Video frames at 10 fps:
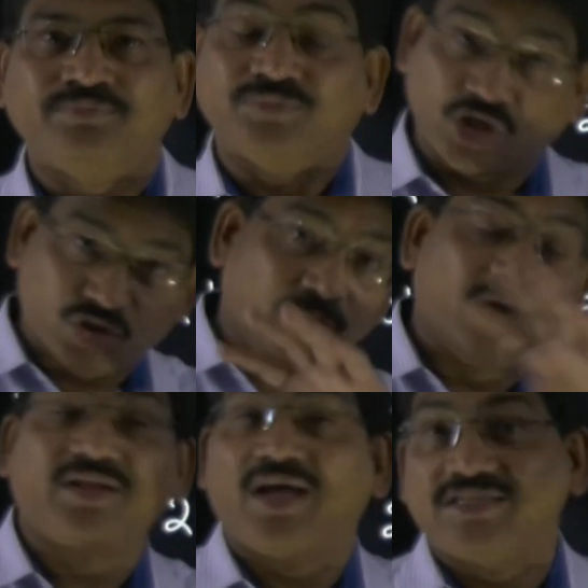That's
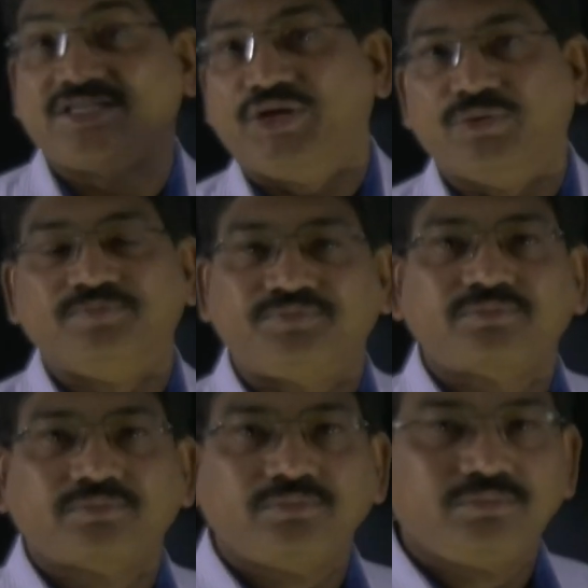what I said you.
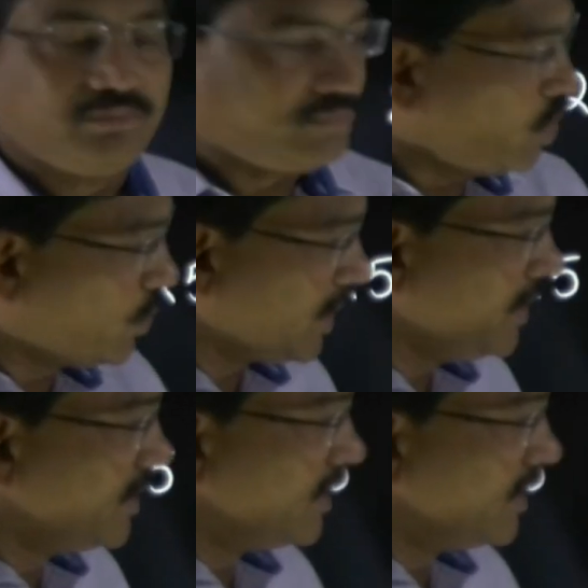Okay,